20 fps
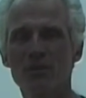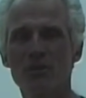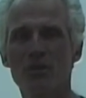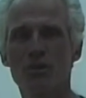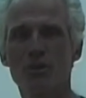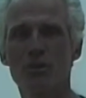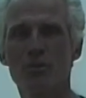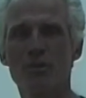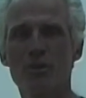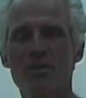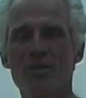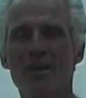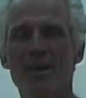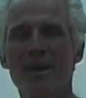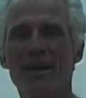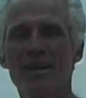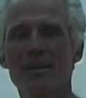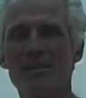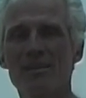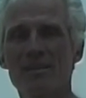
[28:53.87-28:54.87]
told me
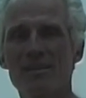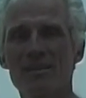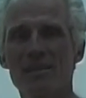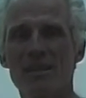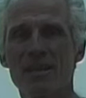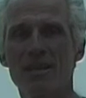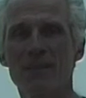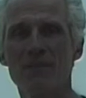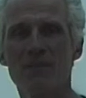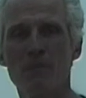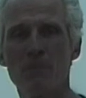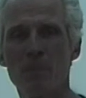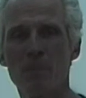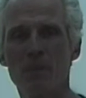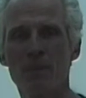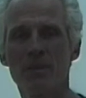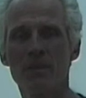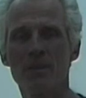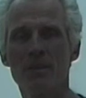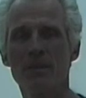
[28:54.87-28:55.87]
that. He
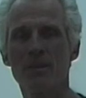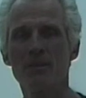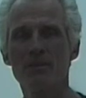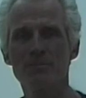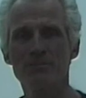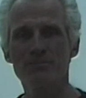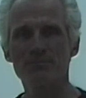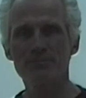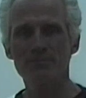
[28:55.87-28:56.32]
said, you know,